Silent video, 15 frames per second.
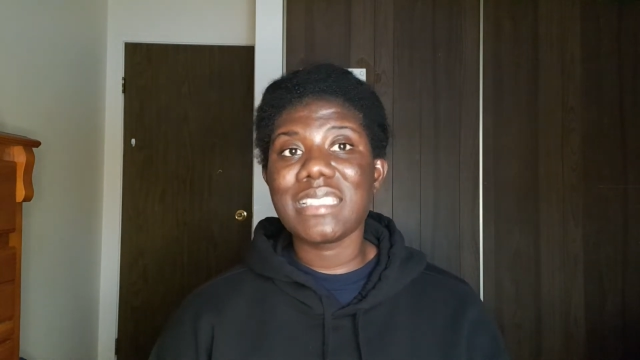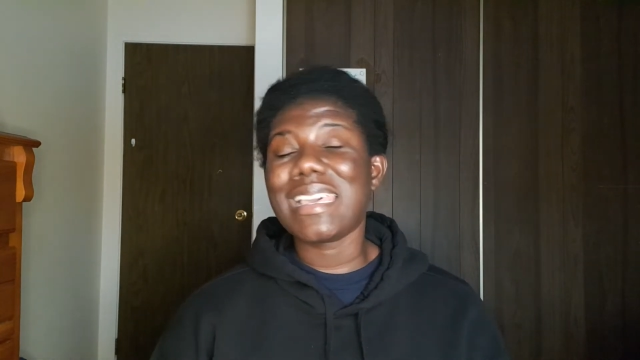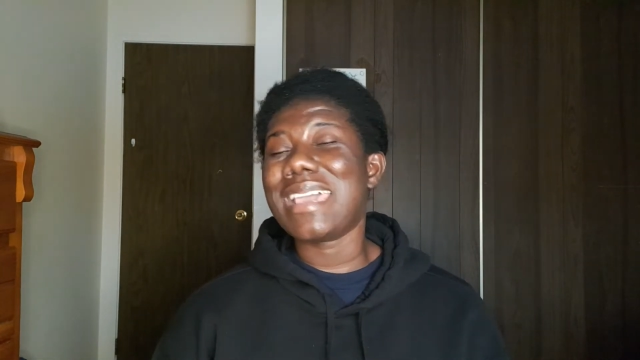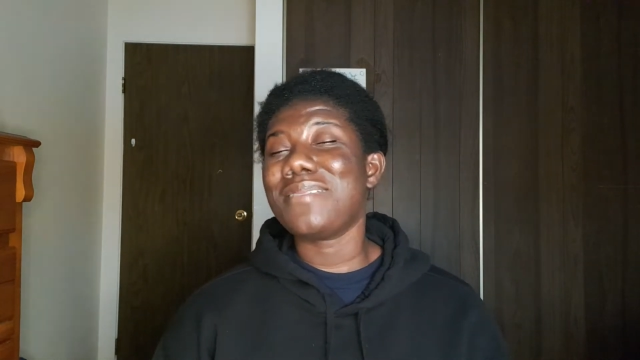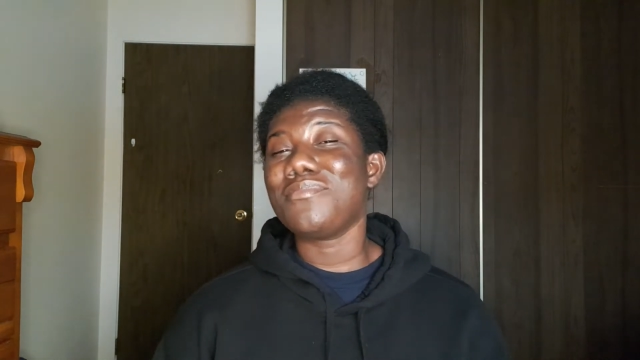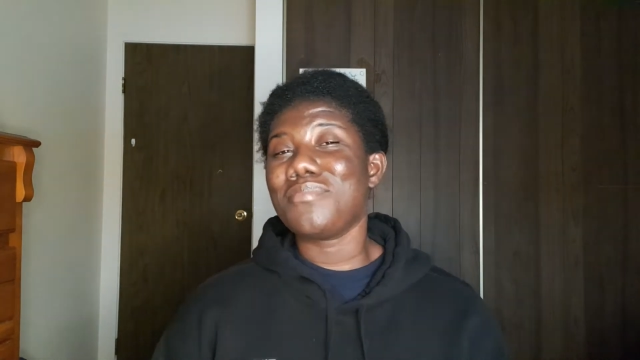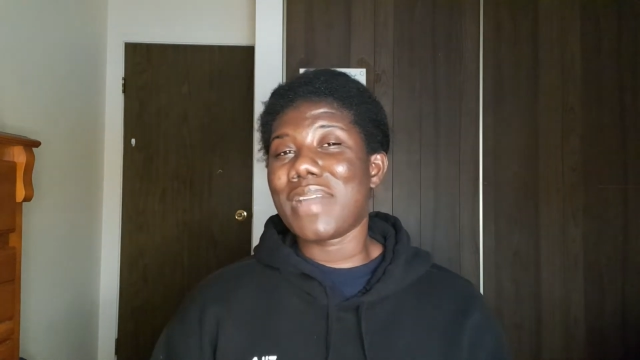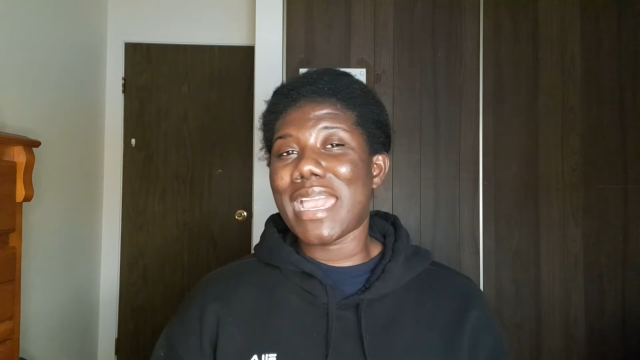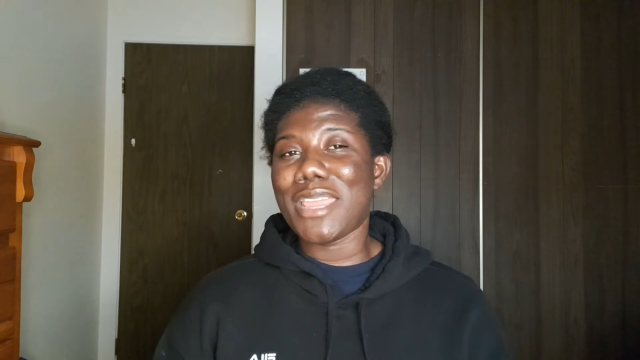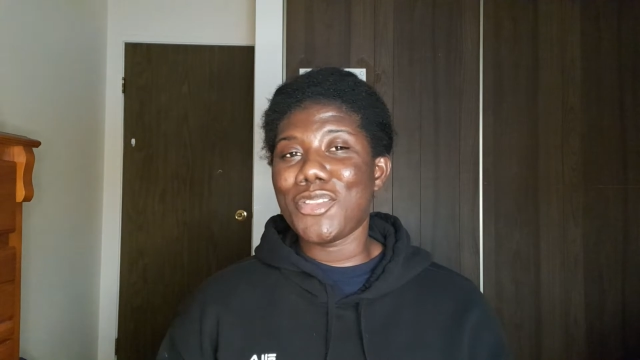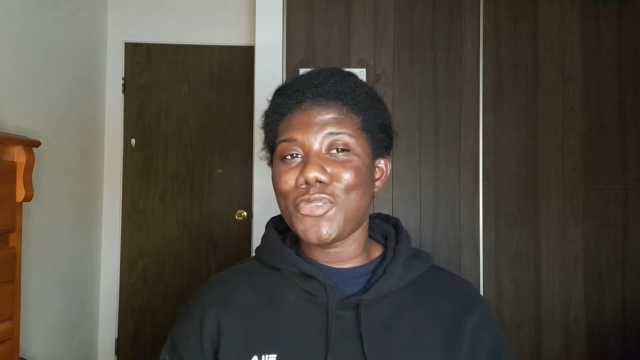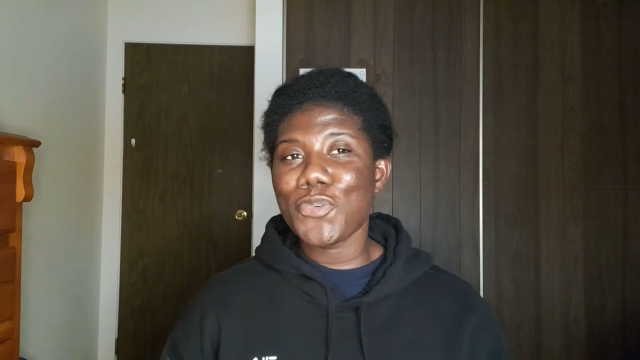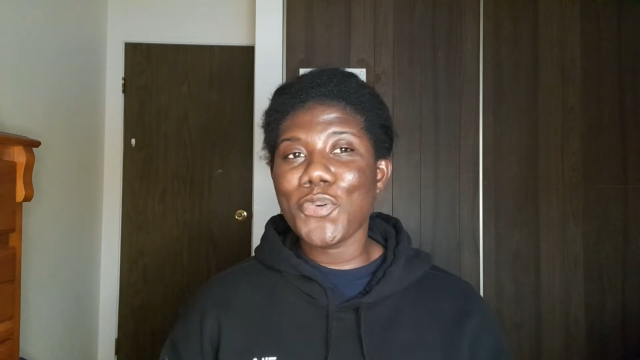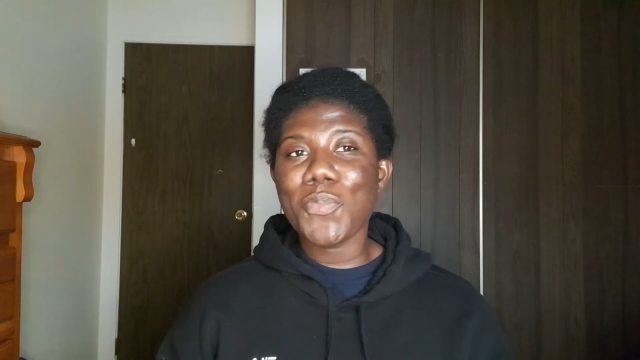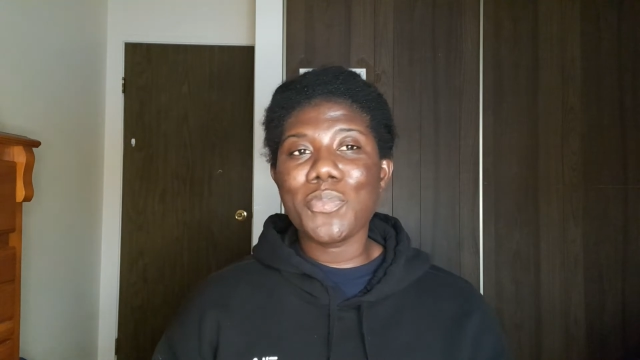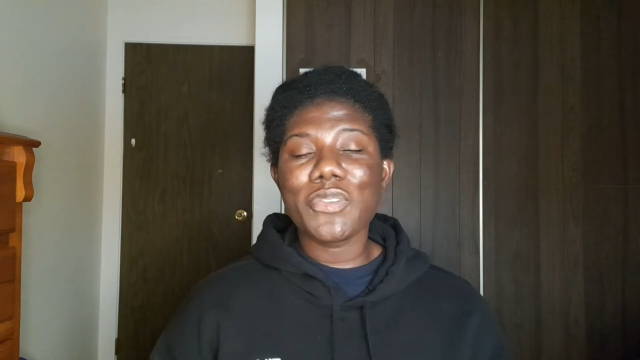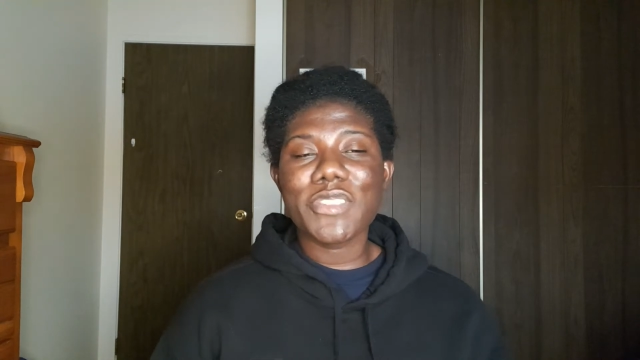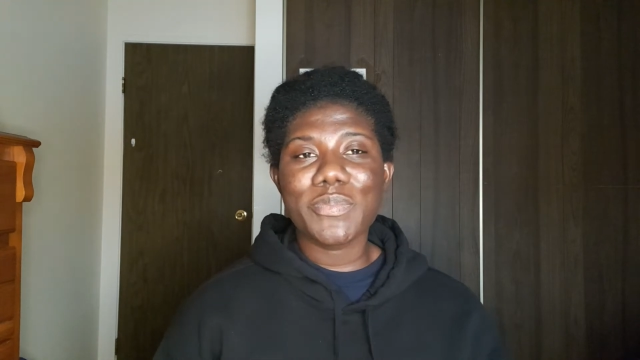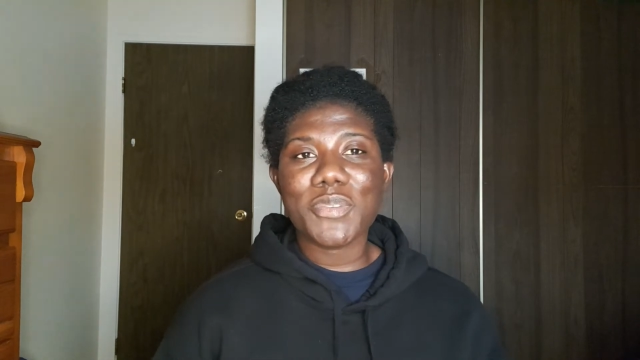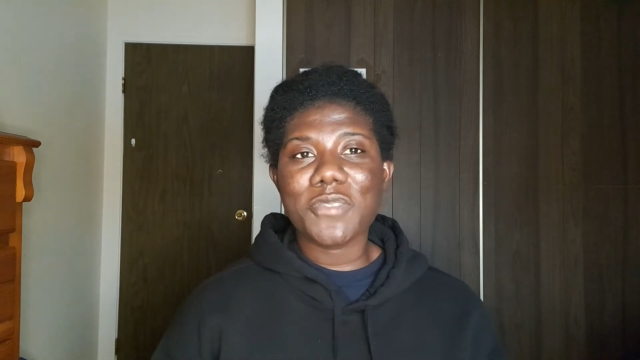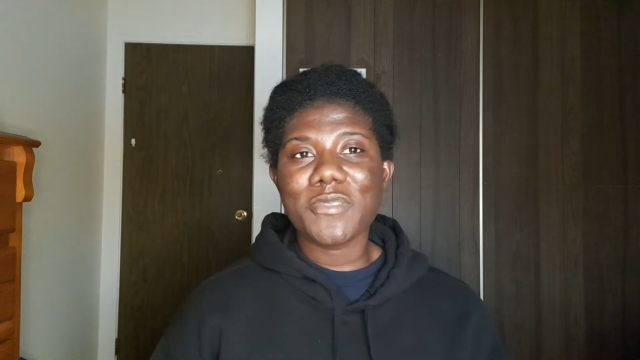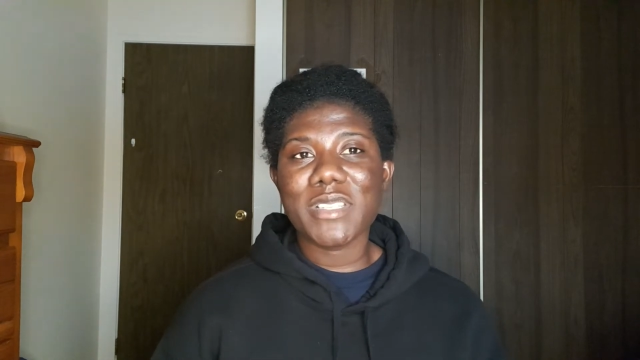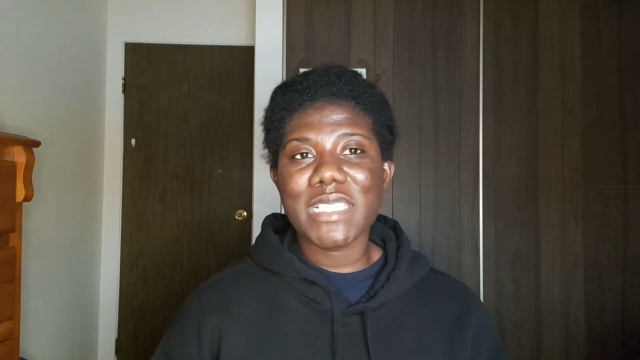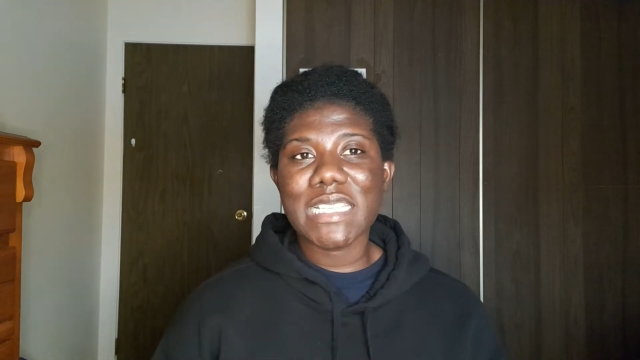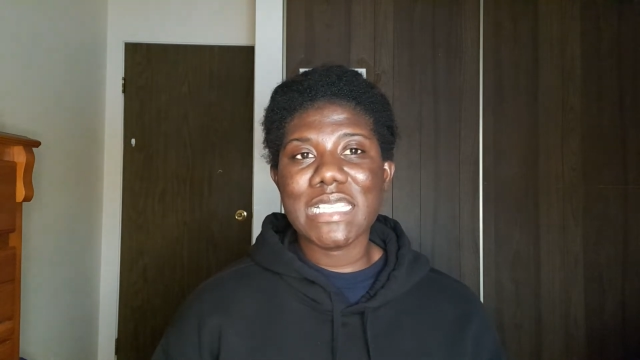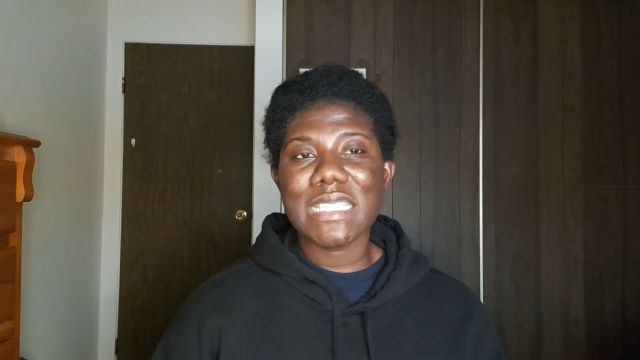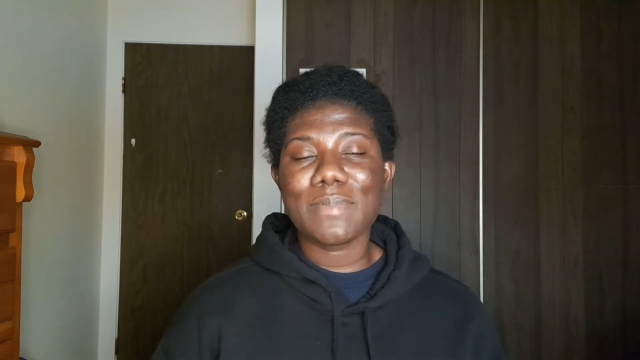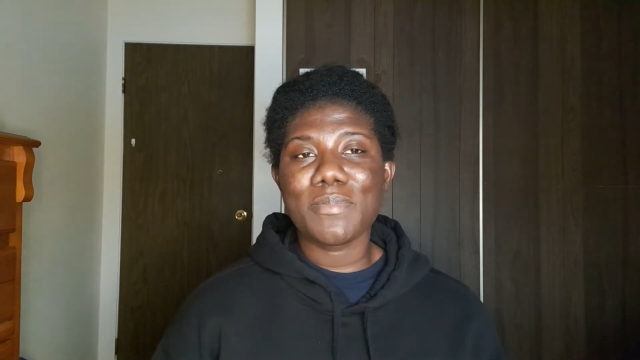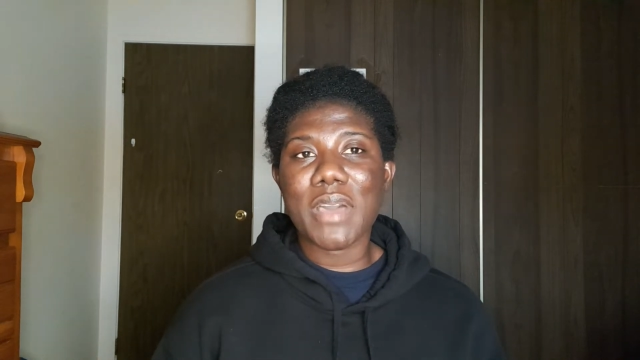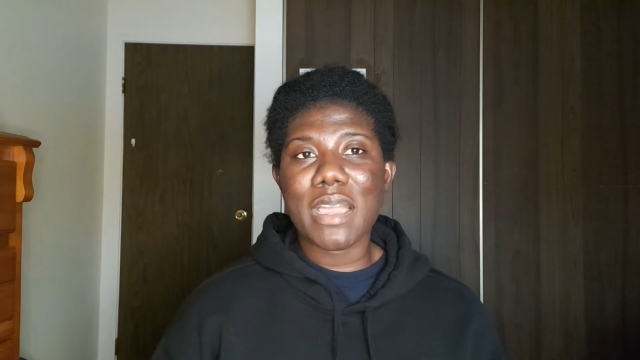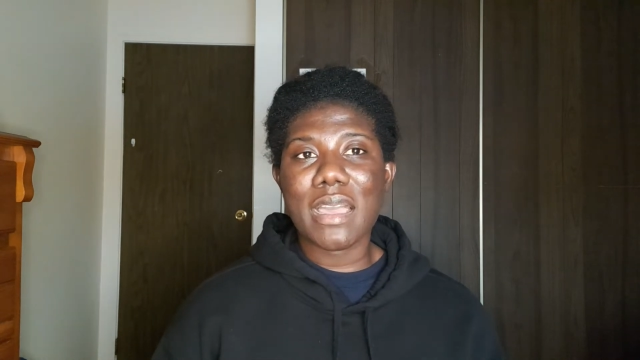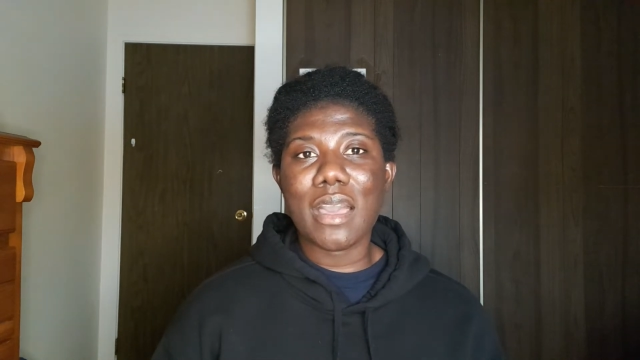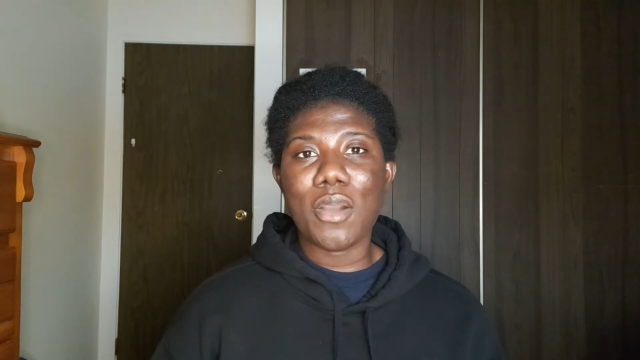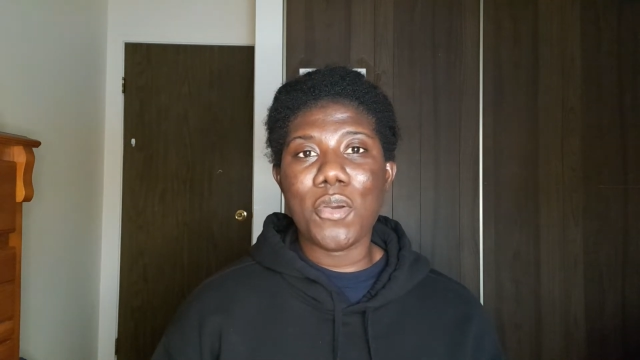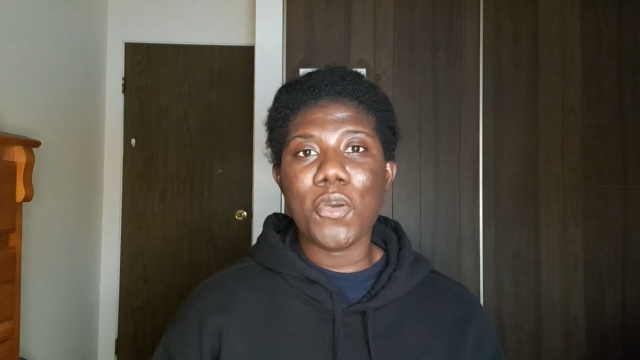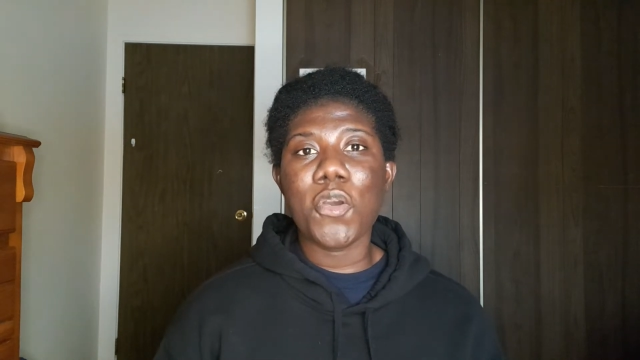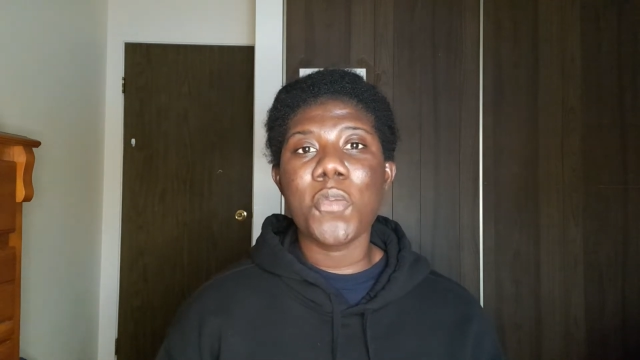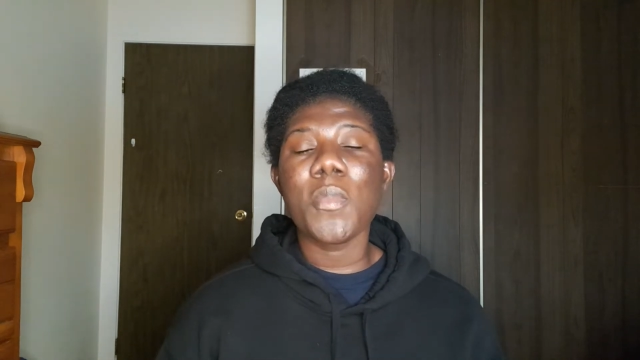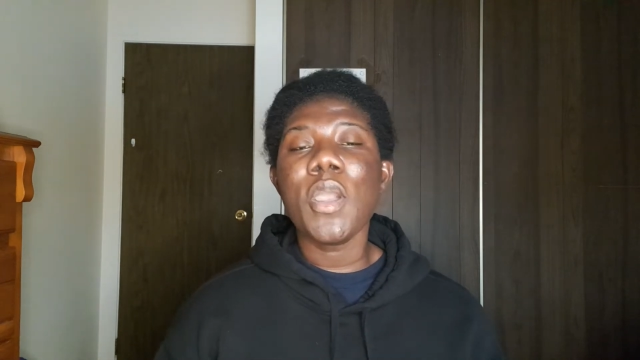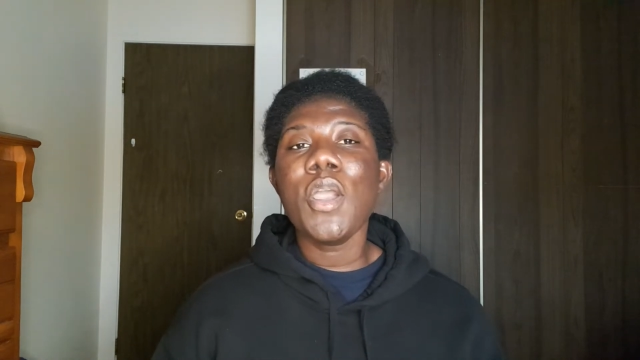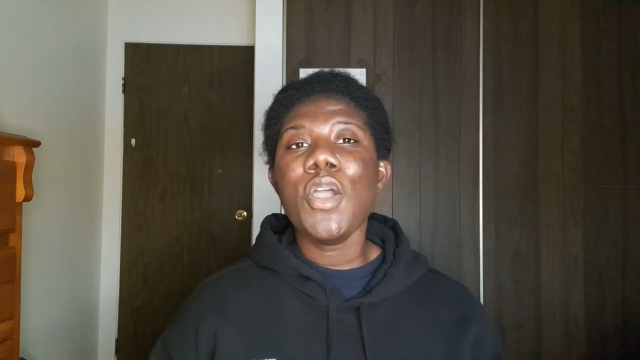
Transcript: and I know most professors back at home